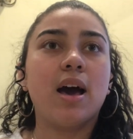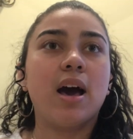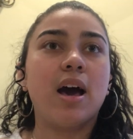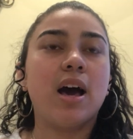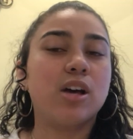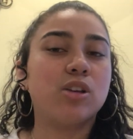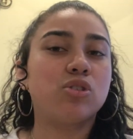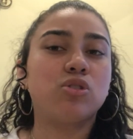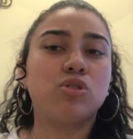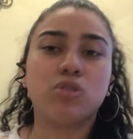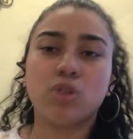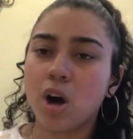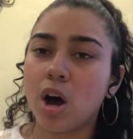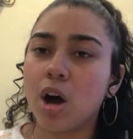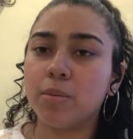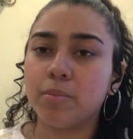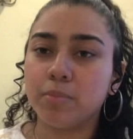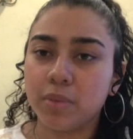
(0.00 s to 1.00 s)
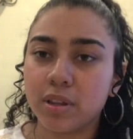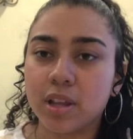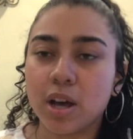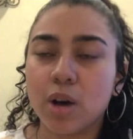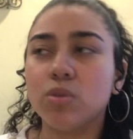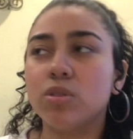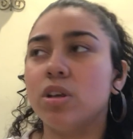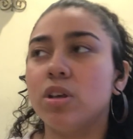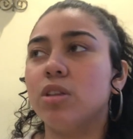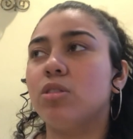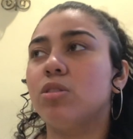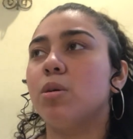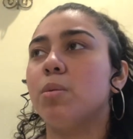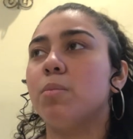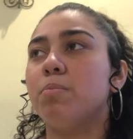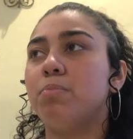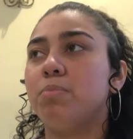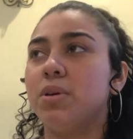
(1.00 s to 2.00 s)
has taught me. That was like
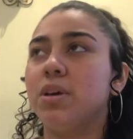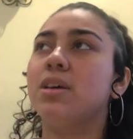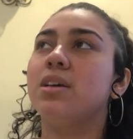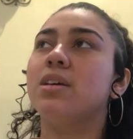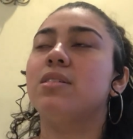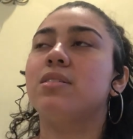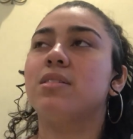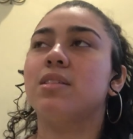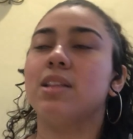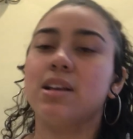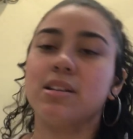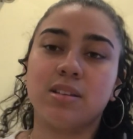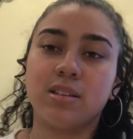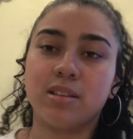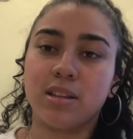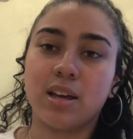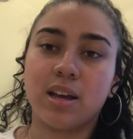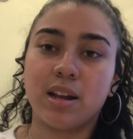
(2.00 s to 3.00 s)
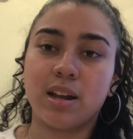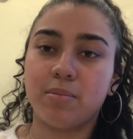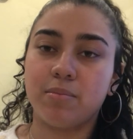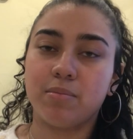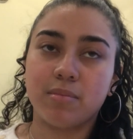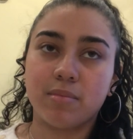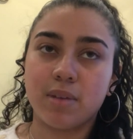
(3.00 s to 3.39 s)
the biggest lesson that